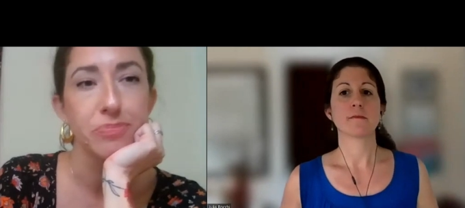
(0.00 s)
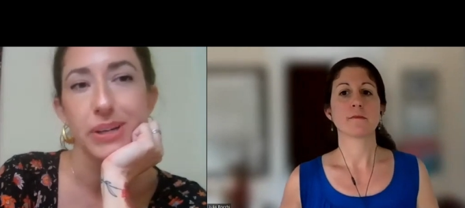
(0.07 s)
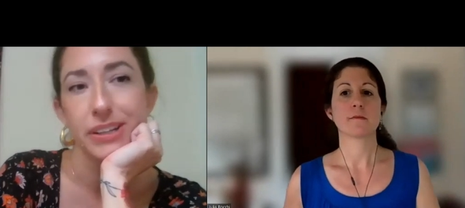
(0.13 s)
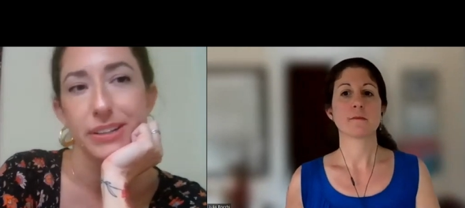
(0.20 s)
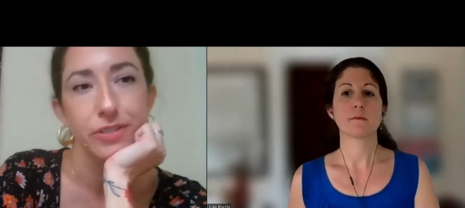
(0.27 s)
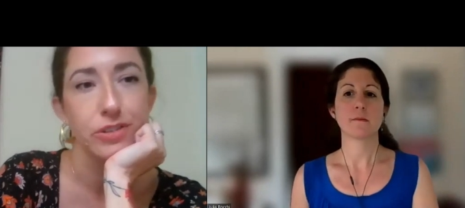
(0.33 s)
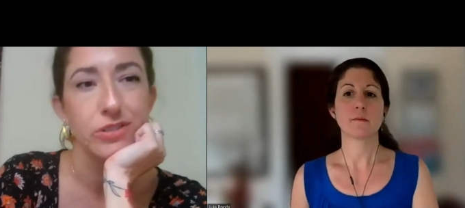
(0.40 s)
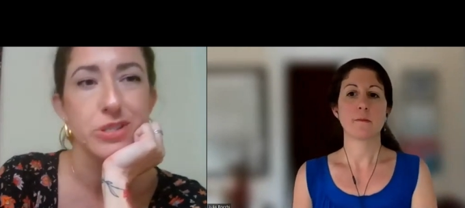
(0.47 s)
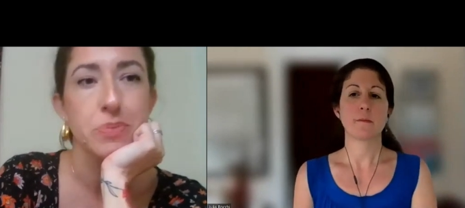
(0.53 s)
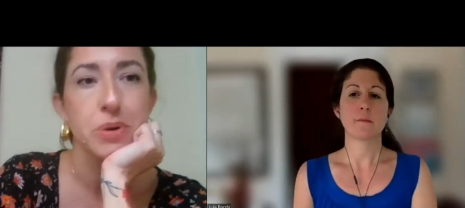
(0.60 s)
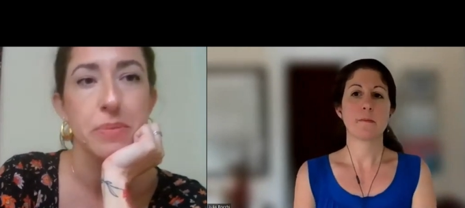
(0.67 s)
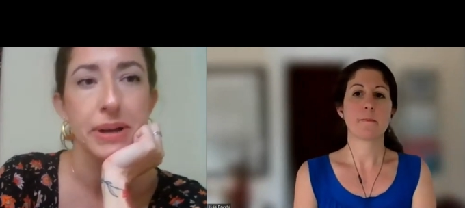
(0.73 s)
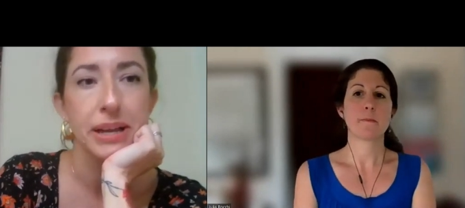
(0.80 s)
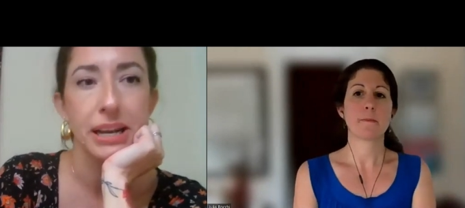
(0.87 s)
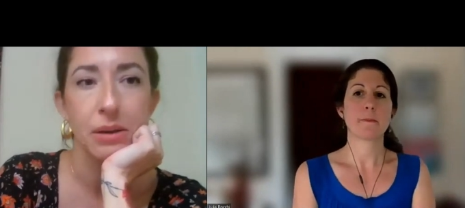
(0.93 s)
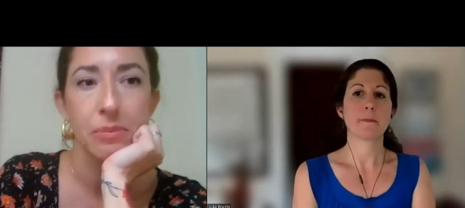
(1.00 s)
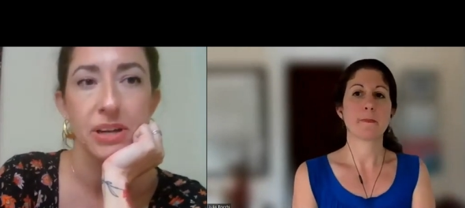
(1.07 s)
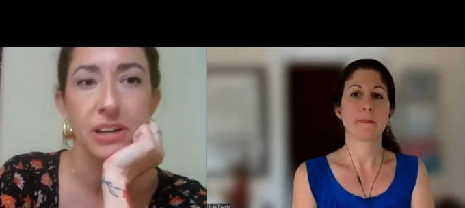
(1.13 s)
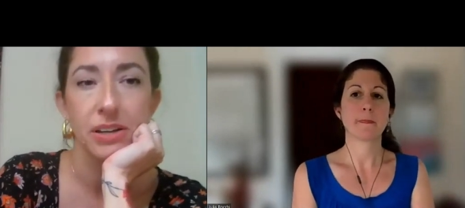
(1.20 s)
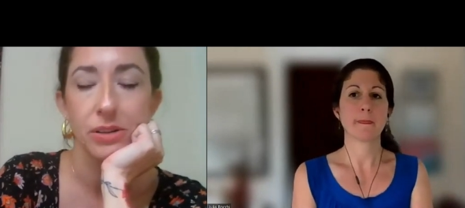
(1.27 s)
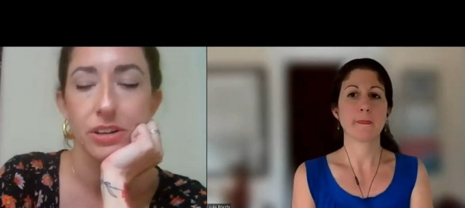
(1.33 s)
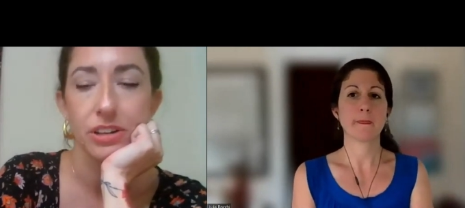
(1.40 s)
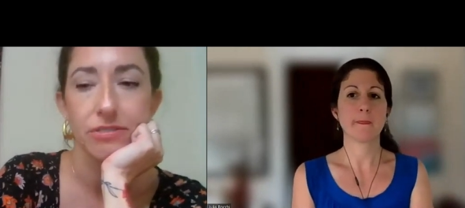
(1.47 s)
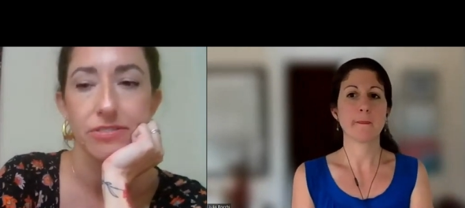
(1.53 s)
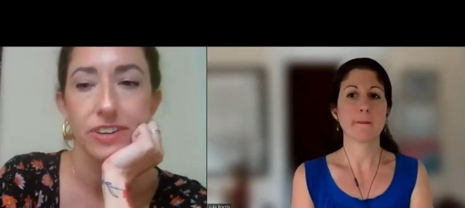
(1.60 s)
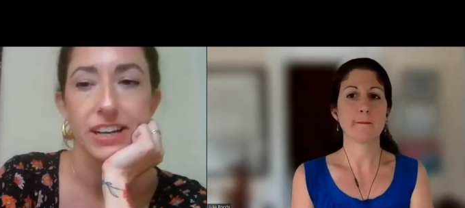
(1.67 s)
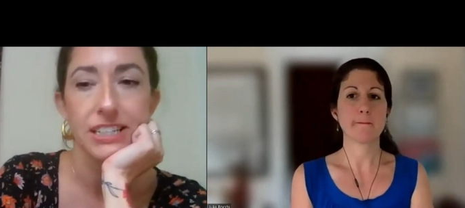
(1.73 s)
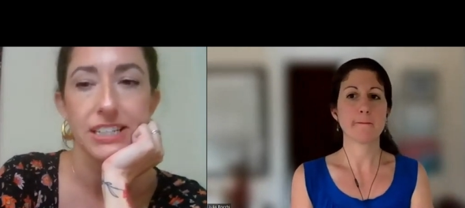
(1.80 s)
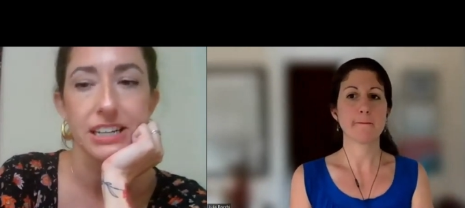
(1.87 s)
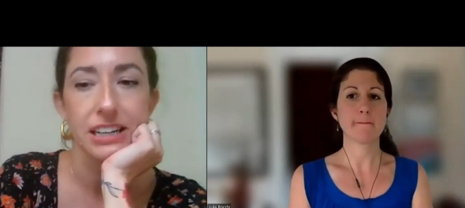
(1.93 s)
Speaker 1: But if you just put my name in, you could
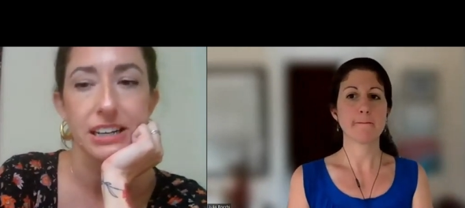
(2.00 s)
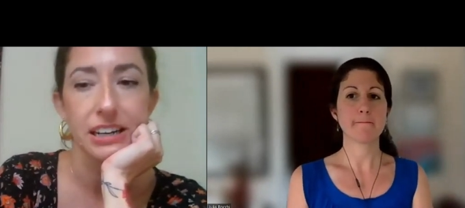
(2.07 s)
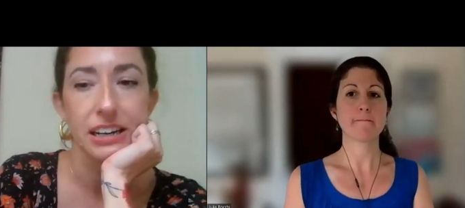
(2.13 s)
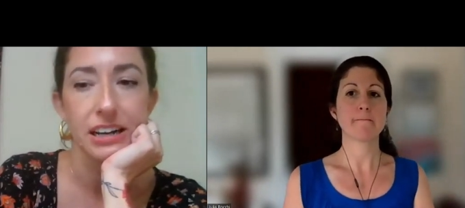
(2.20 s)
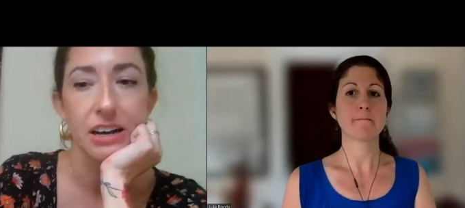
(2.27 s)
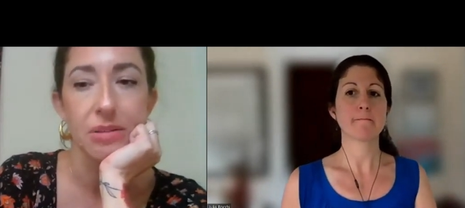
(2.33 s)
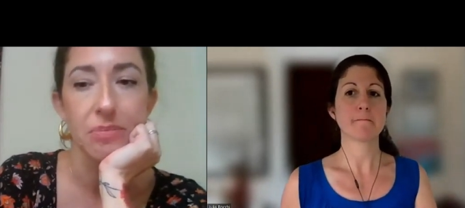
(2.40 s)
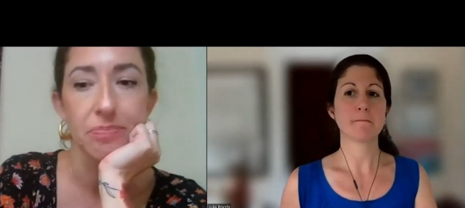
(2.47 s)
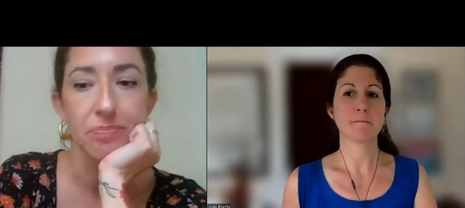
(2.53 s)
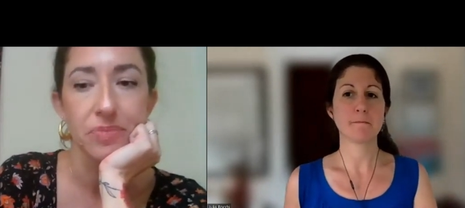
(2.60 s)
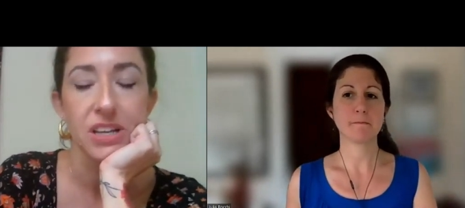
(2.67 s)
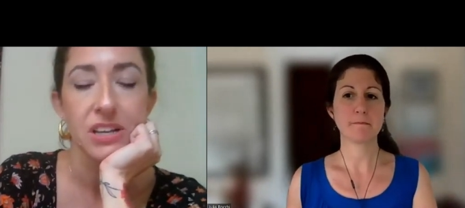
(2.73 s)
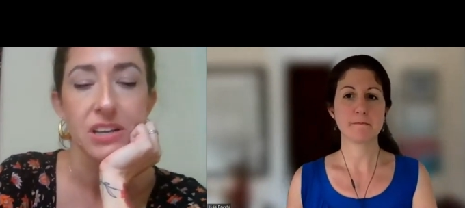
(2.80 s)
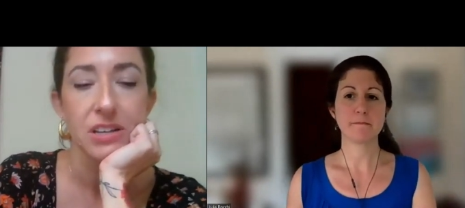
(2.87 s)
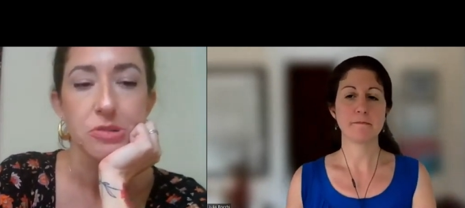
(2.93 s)
find it. Um,